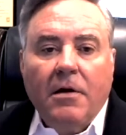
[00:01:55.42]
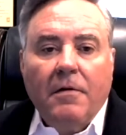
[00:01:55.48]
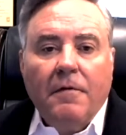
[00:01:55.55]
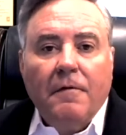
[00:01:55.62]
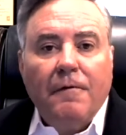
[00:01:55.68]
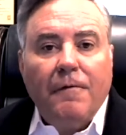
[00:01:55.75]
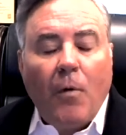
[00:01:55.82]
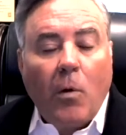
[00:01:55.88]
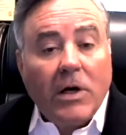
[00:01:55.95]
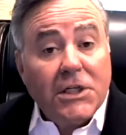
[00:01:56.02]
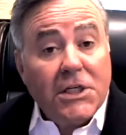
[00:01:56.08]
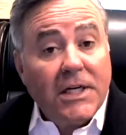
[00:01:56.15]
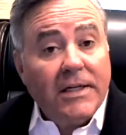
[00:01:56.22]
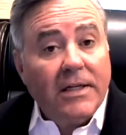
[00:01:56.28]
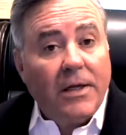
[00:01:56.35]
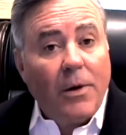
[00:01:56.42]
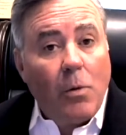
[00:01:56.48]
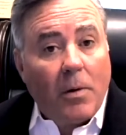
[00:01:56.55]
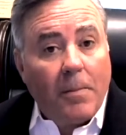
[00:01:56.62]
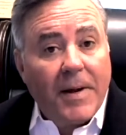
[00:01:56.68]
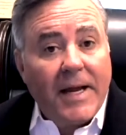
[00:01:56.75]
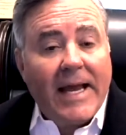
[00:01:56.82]
fortunately,
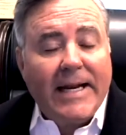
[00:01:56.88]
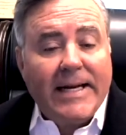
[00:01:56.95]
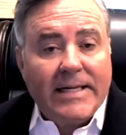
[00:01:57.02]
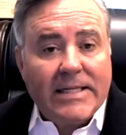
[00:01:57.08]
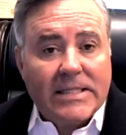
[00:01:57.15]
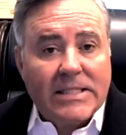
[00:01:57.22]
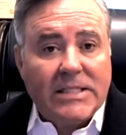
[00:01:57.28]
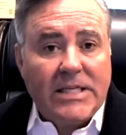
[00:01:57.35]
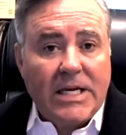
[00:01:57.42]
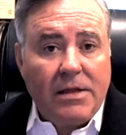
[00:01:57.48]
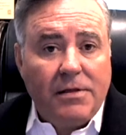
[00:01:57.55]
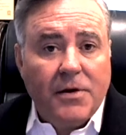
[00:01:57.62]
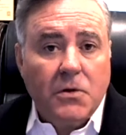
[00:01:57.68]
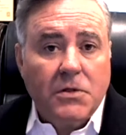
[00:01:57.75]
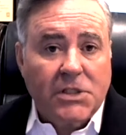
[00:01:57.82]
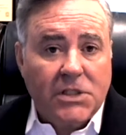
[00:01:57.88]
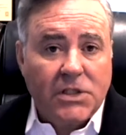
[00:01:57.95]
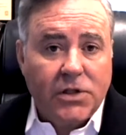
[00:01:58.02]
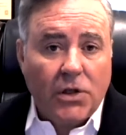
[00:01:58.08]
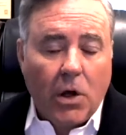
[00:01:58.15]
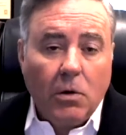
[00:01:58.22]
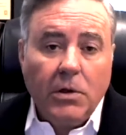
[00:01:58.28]
we're beginning to see those
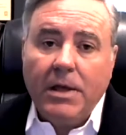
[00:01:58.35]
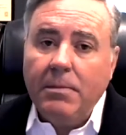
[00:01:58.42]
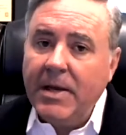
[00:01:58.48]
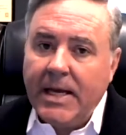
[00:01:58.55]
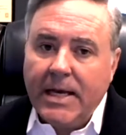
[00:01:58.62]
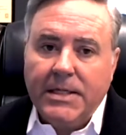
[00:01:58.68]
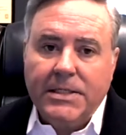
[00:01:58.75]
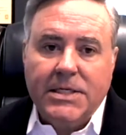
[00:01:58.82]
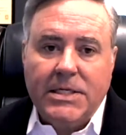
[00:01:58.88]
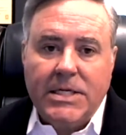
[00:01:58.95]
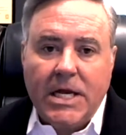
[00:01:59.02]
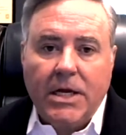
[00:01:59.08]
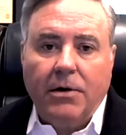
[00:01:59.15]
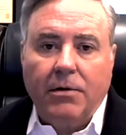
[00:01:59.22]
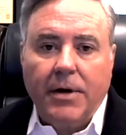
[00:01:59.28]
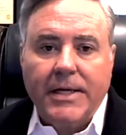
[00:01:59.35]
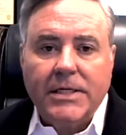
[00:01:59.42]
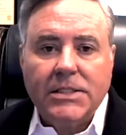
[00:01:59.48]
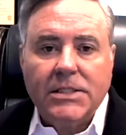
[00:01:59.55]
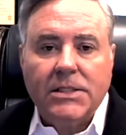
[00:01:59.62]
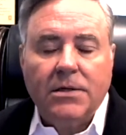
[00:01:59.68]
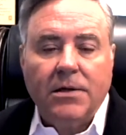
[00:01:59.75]
slowly begin to
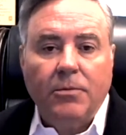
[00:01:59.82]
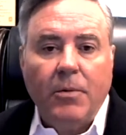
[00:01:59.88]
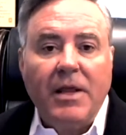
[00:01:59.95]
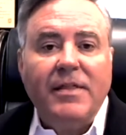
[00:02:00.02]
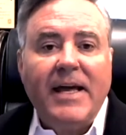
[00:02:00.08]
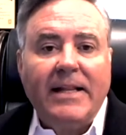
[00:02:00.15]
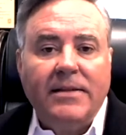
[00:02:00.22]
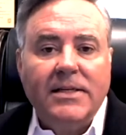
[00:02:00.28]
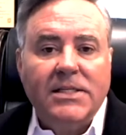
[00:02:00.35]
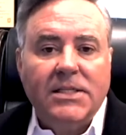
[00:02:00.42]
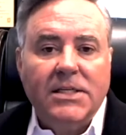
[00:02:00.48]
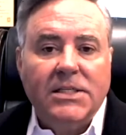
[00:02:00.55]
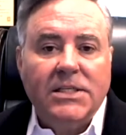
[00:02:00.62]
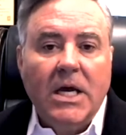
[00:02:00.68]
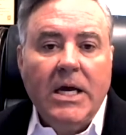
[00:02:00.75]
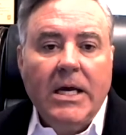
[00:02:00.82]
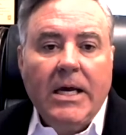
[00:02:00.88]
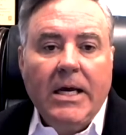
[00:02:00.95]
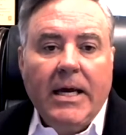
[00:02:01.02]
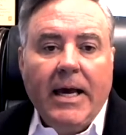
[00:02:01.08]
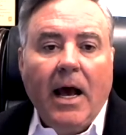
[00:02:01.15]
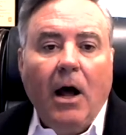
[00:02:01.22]
decrease. And we think this has
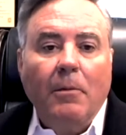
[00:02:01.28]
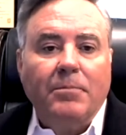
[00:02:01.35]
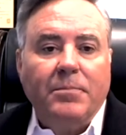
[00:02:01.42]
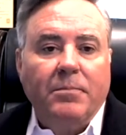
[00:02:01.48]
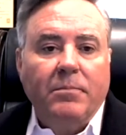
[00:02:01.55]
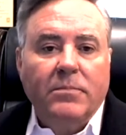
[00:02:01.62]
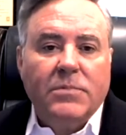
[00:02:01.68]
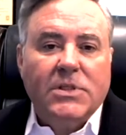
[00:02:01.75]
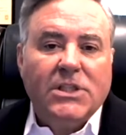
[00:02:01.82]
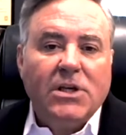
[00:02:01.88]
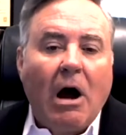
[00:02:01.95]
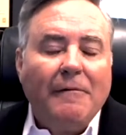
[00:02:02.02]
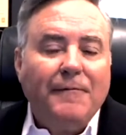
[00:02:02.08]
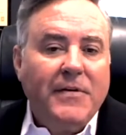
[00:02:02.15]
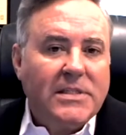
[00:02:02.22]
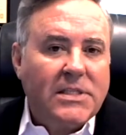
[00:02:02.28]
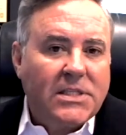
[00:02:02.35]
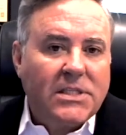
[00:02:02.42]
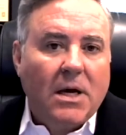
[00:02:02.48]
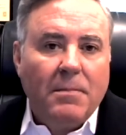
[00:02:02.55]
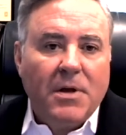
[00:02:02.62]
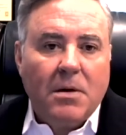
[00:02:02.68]
helped soften
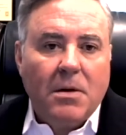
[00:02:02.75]
some of